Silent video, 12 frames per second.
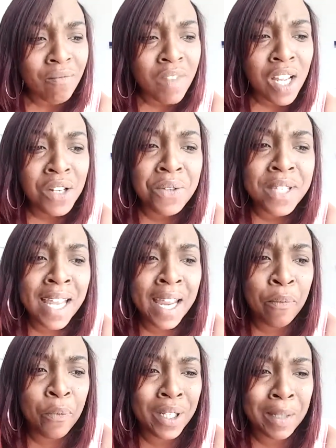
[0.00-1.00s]
to sit and
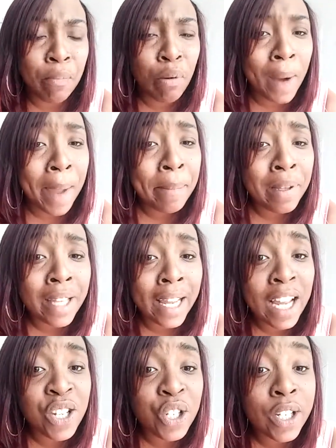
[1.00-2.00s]
really prep like I
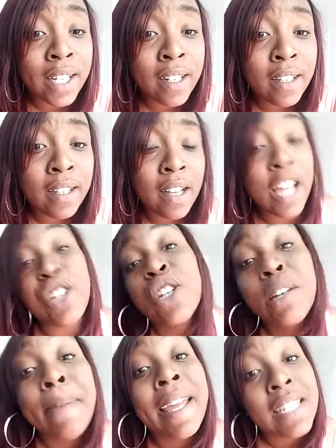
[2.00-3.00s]
should. I should
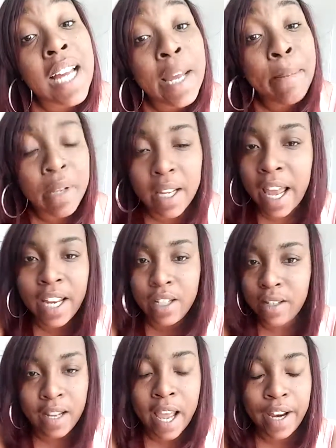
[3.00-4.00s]
make time, but I
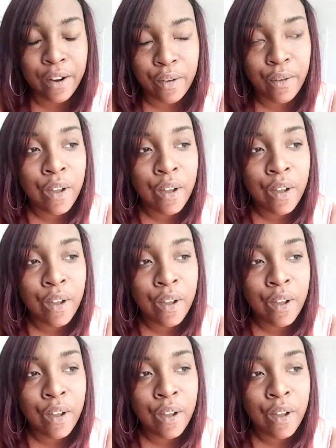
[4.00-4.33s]
just I don't.